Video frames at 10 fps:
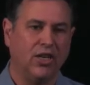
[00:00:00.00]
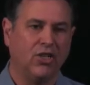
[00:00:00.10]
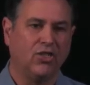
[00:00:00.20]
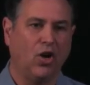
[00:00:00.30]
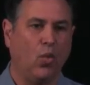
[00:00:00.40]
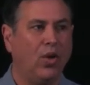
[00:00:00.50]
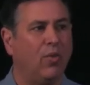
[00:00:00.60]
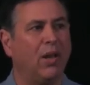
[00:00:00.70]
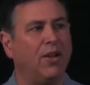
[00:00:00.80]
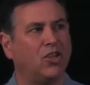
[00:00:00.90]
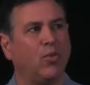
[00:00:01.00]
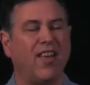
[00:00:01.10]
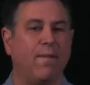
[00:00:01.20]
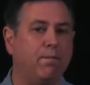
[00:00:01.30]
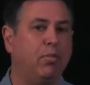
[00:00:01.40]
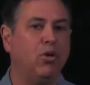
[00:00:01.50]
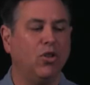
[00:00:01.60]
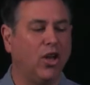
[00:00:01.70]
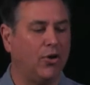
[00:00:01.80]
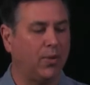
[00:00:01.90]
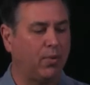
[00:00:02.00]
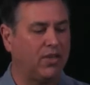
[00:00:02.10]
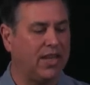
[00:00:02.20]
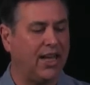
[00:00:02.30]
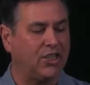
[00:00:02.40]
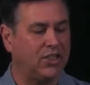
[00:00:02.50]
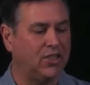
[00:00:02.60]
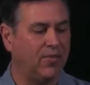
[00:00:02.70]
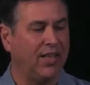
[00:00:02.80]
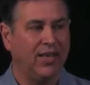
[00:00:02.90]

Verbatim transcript: So we want to make sure we have bootloader protections.